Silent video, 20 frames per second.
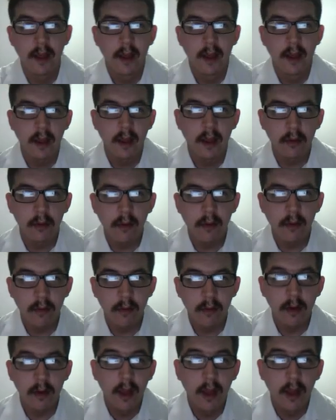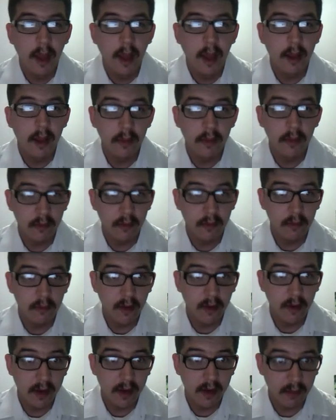Hello everyone, this is
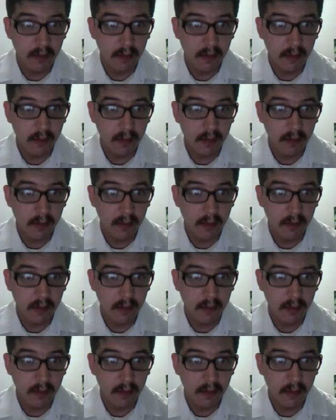Erik.